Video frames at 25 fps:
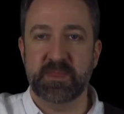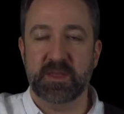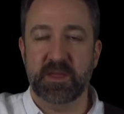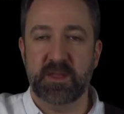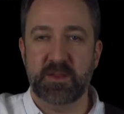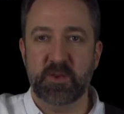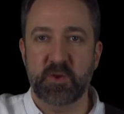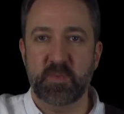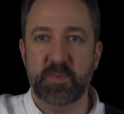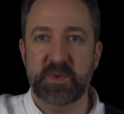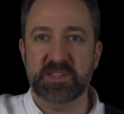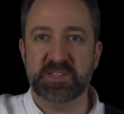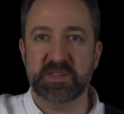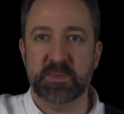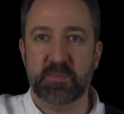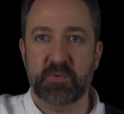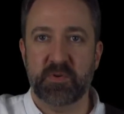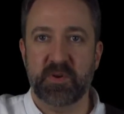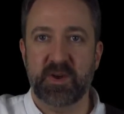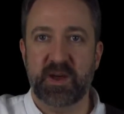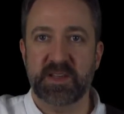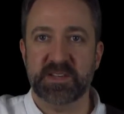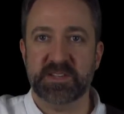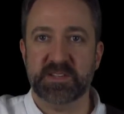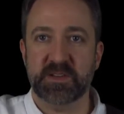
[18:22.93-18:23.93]
and you'll be
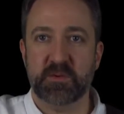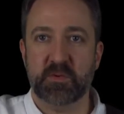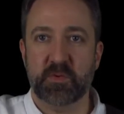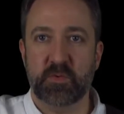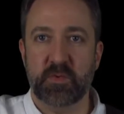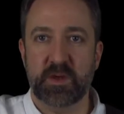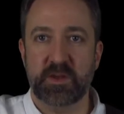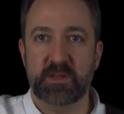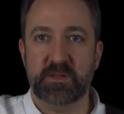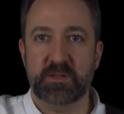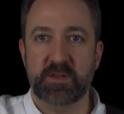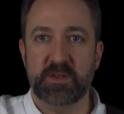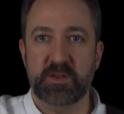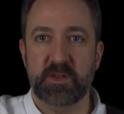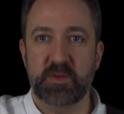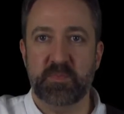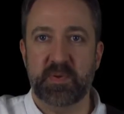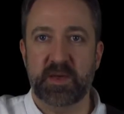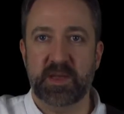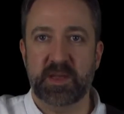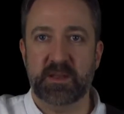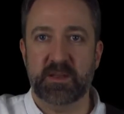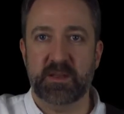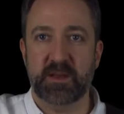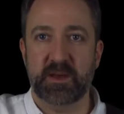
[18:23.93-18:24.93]
surprised how quickly you
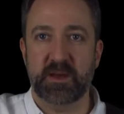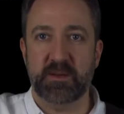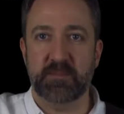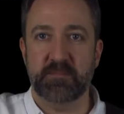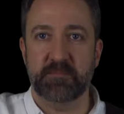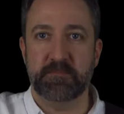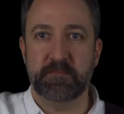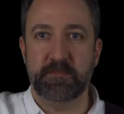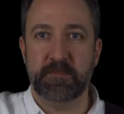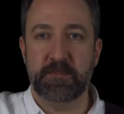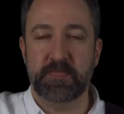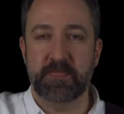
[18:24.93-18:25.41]
pick it up.